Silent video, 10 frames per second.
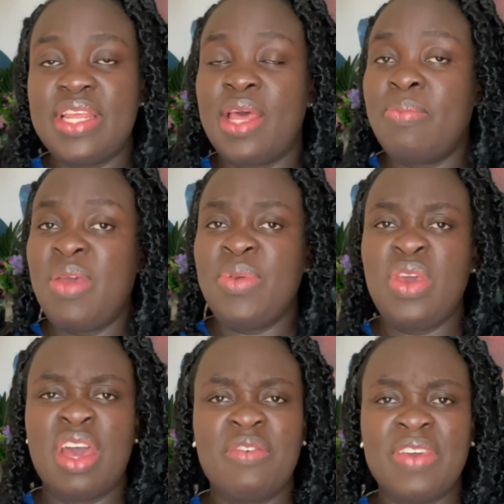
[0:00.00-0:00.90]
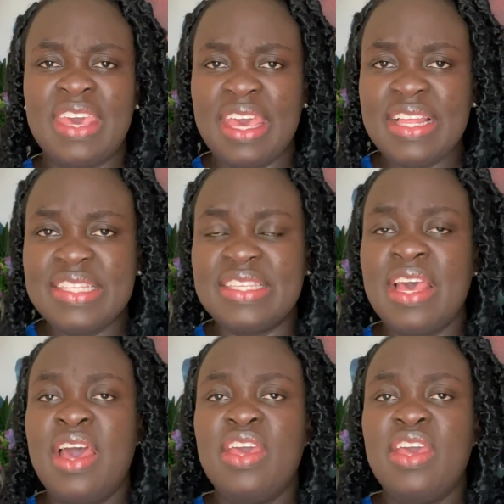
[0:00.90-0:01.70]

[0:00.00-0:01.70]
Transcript: and maybe you have kids,